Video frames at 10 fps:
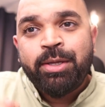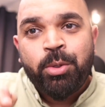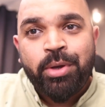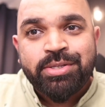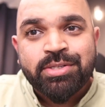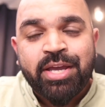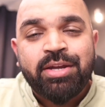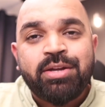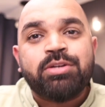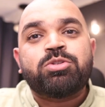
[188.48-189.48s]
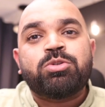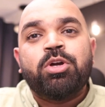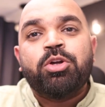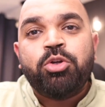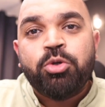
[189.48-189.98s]
UX designers
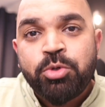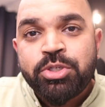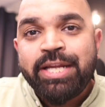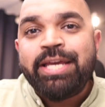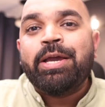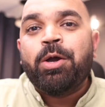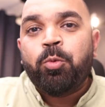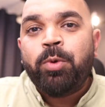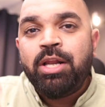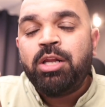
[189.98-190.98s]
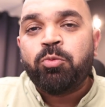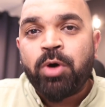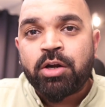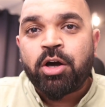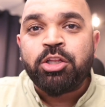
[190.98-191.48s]
usually will
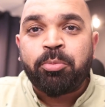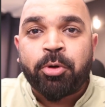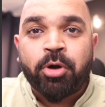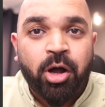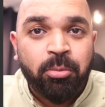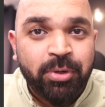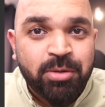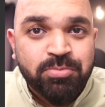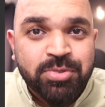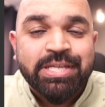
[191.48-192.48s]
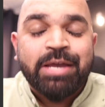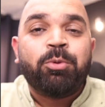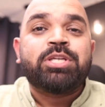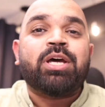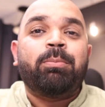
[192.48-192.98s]
work on the problems
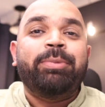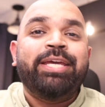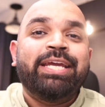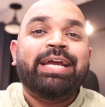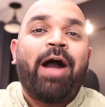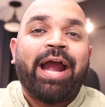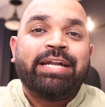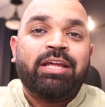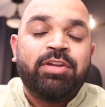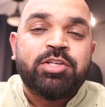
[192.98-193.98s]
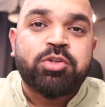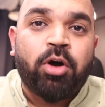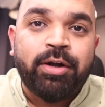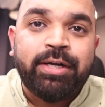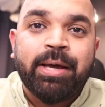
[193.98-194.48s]
which are being actively
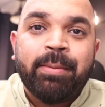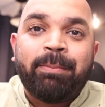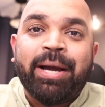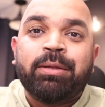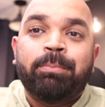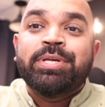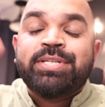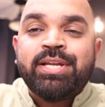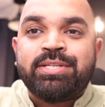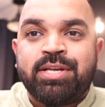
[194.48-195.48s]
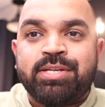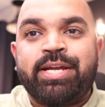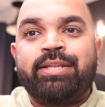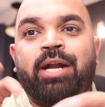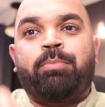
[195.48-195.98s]
solved by the businesses
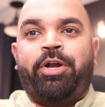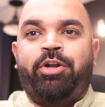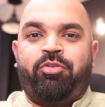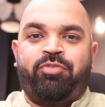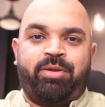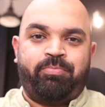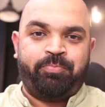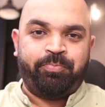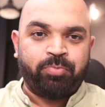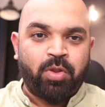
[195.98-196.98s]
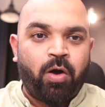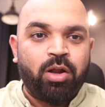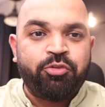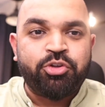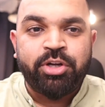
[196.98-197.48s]
at that point of time. All
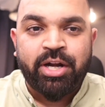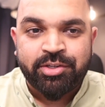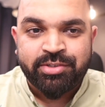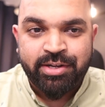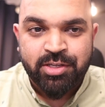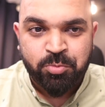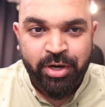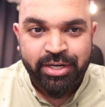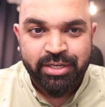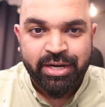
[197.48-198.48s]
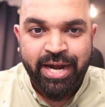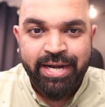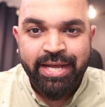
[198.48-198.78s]
of you should understand this point, right?